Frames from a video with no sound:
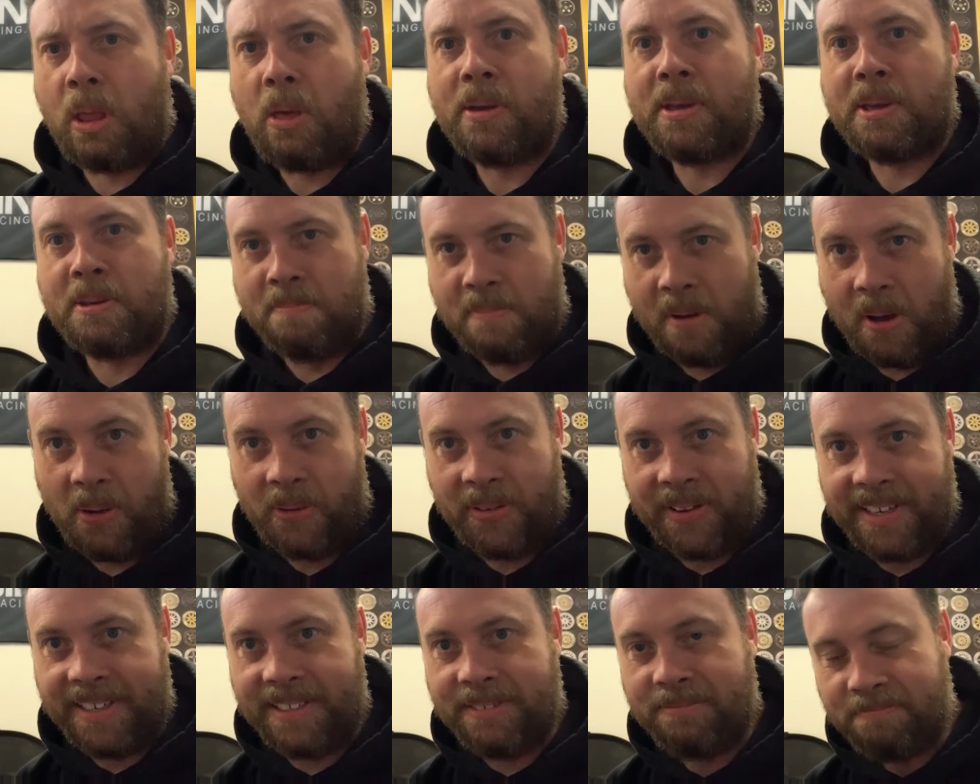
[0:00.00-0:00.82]

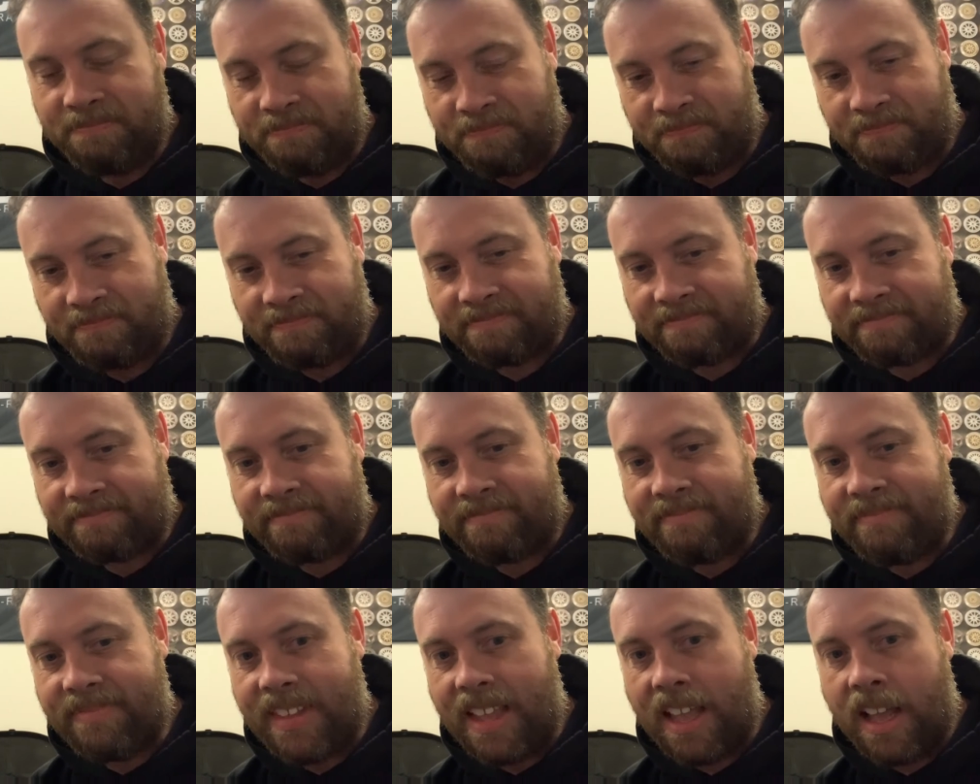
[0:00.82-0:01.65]
mine
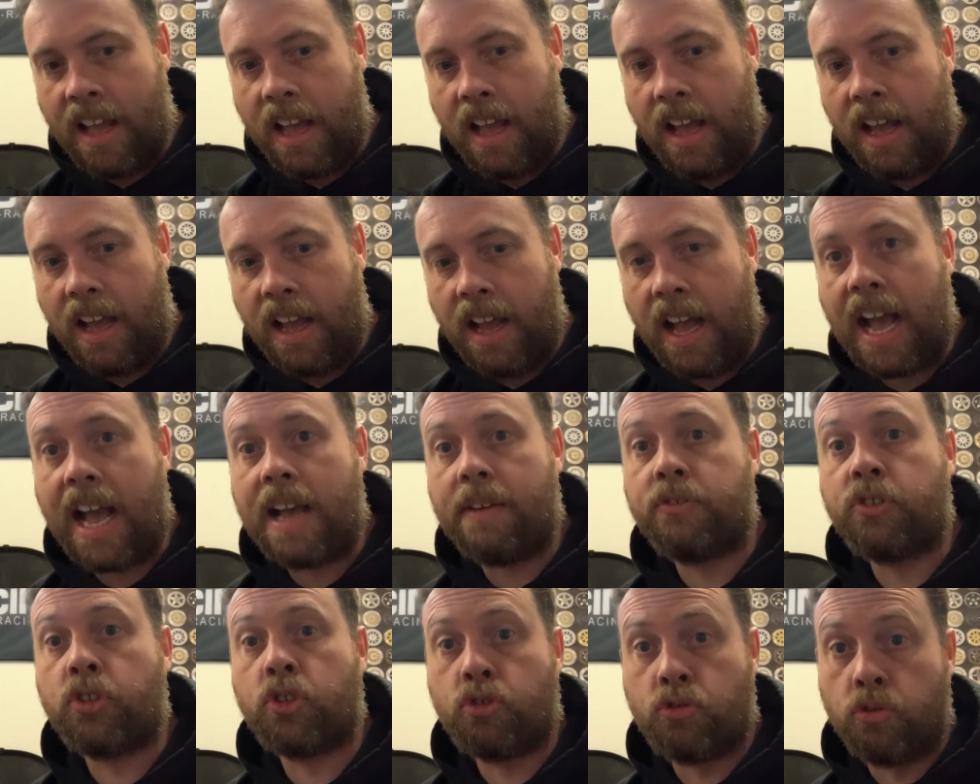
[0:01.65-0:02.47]

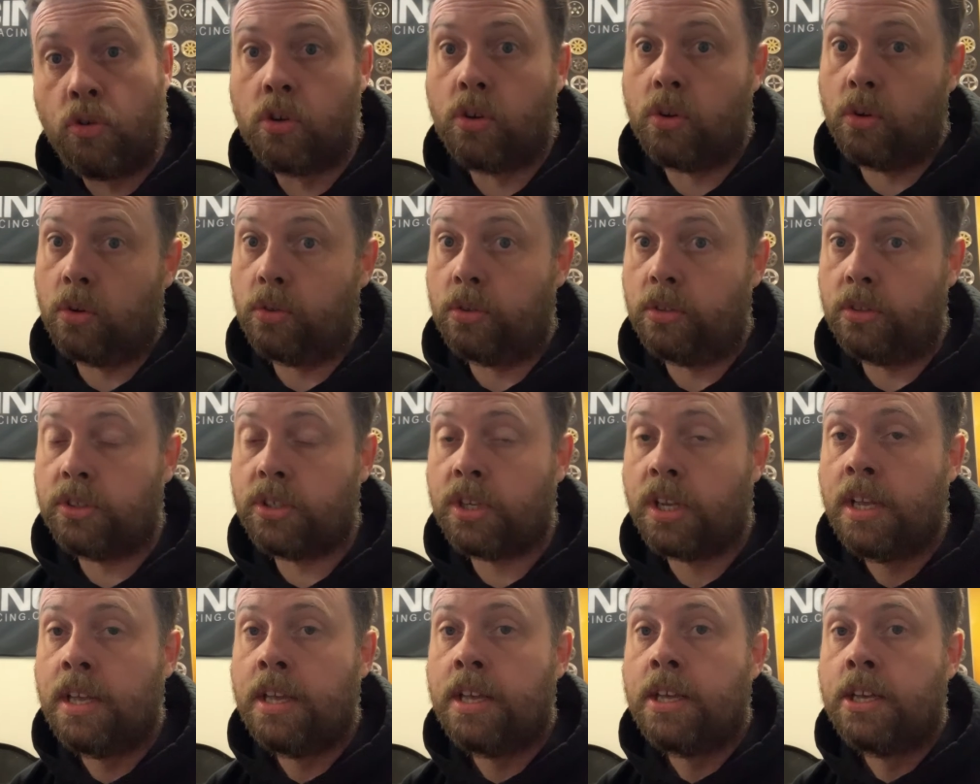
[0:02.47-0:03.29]
have
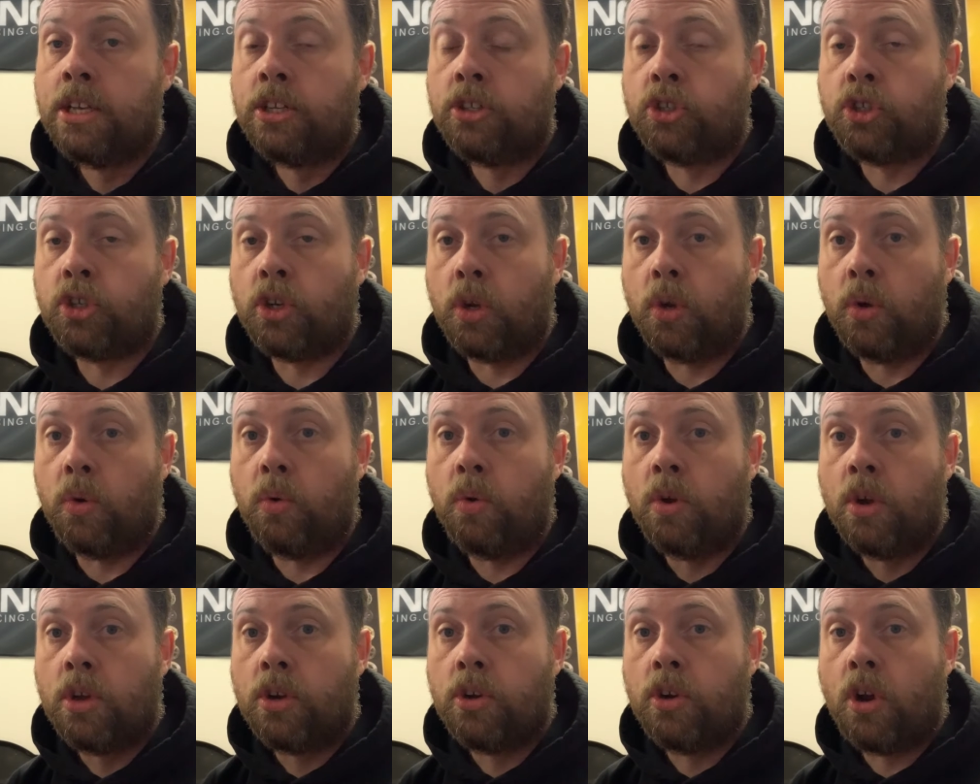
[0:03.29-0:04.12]
struggled
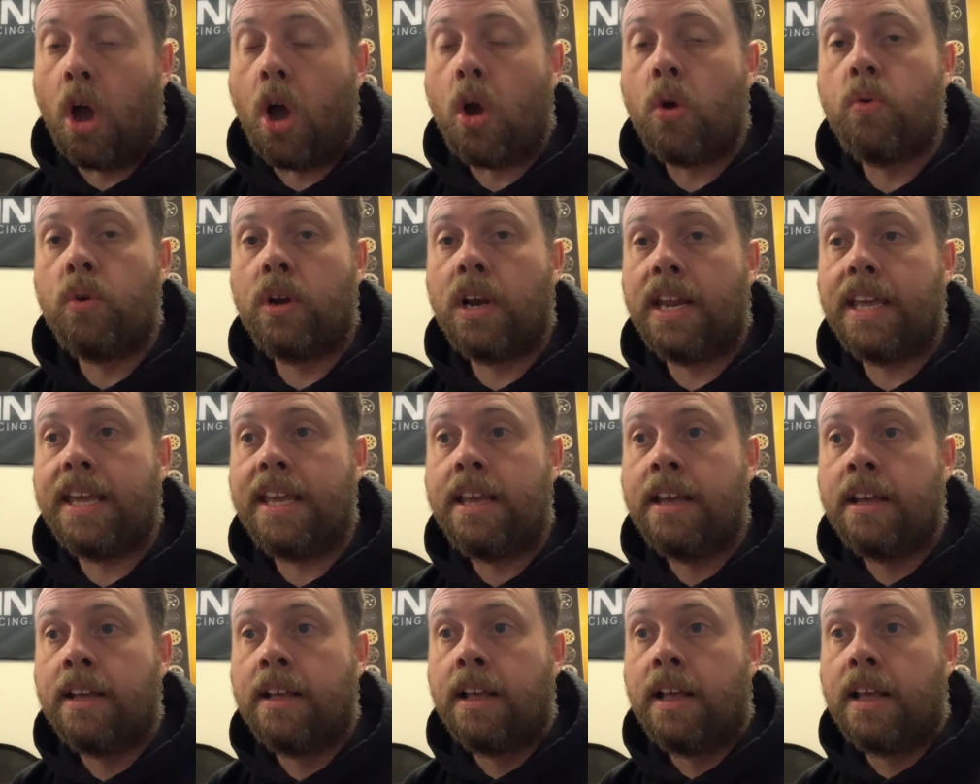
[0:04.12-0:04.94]
to not
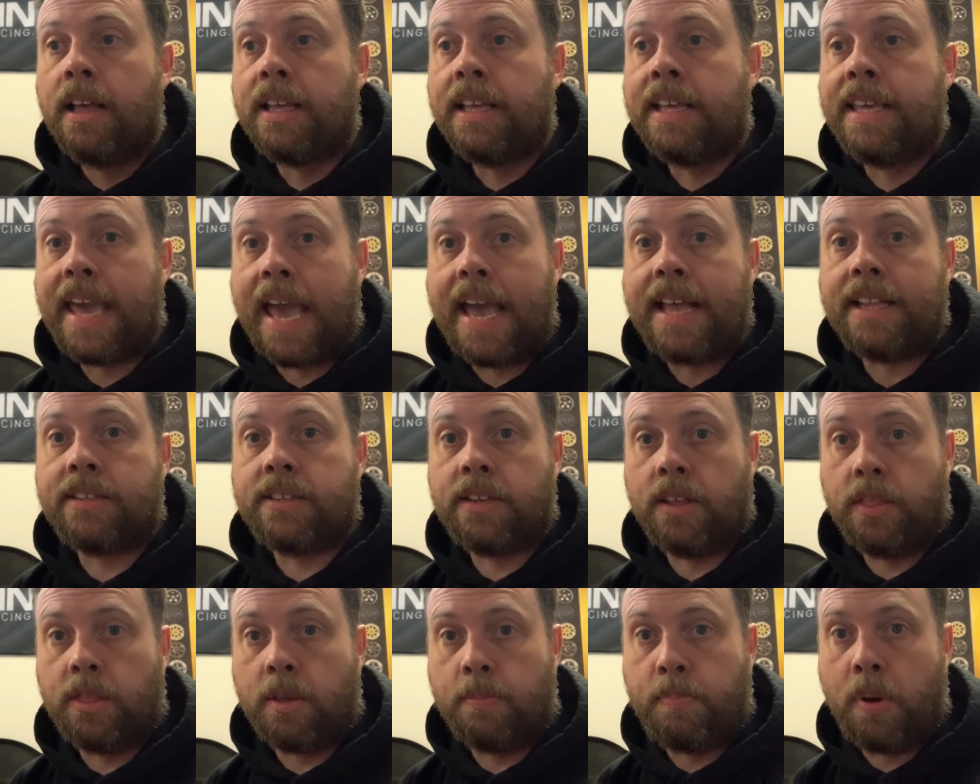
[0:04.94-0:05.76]
only get
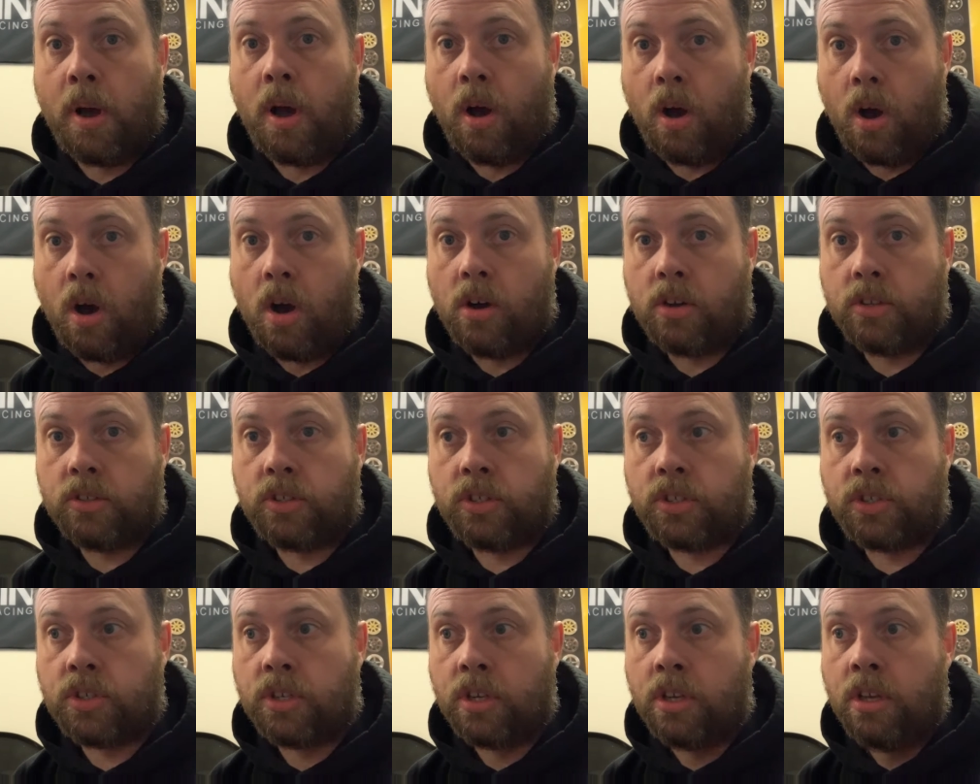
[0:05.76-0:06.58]
the
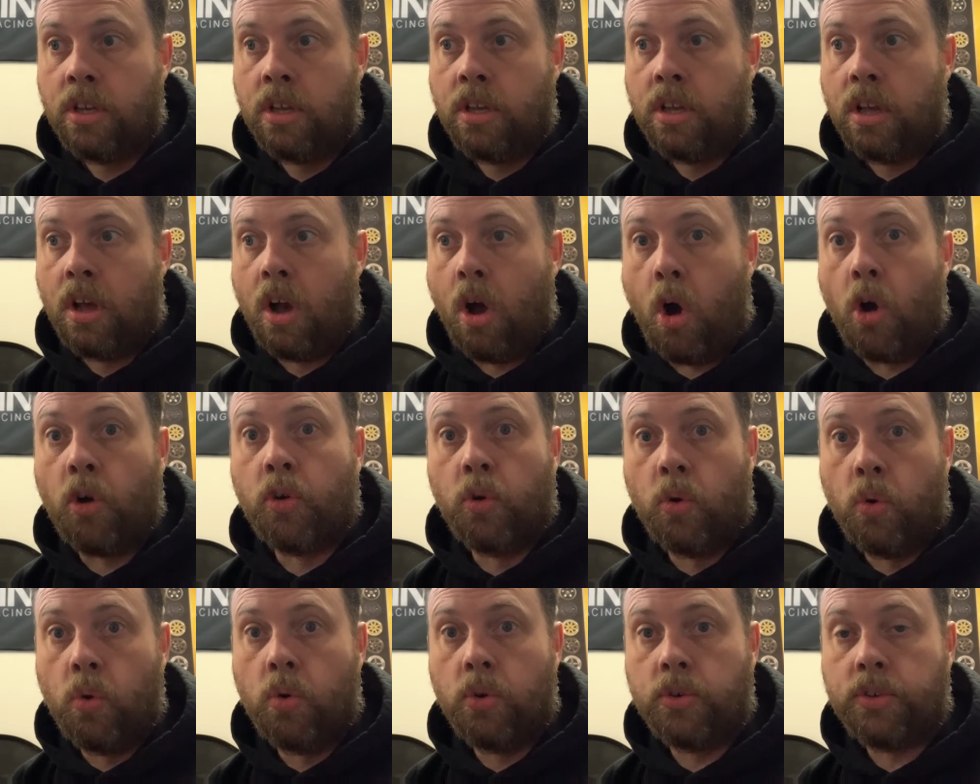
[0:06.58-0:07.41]
parts on
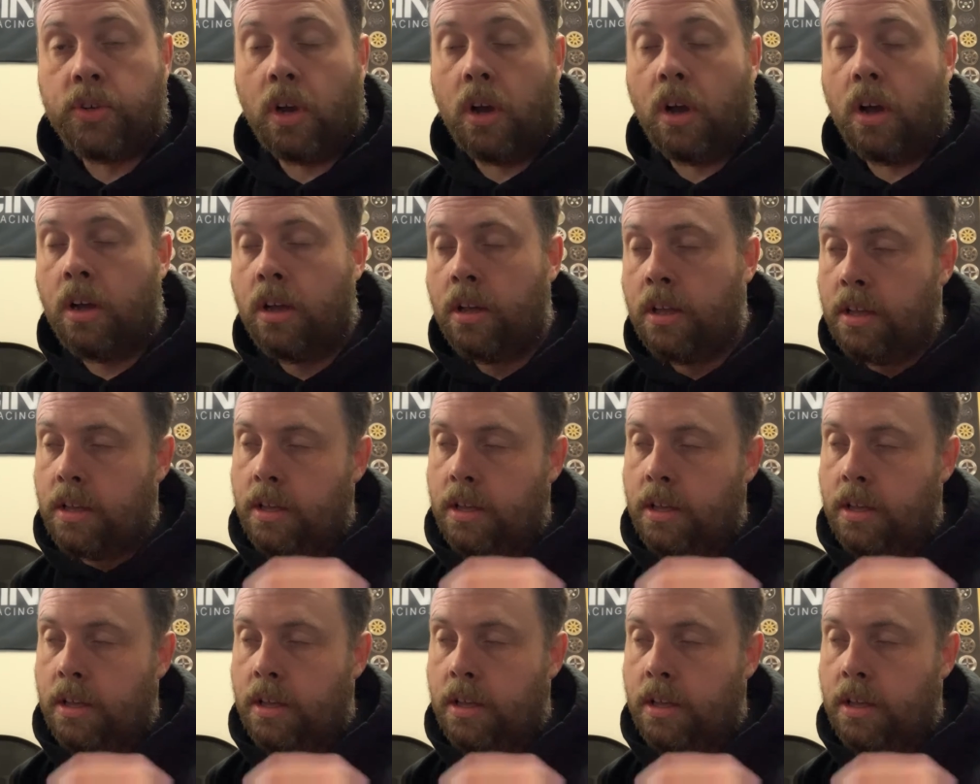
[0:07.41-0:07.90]
order,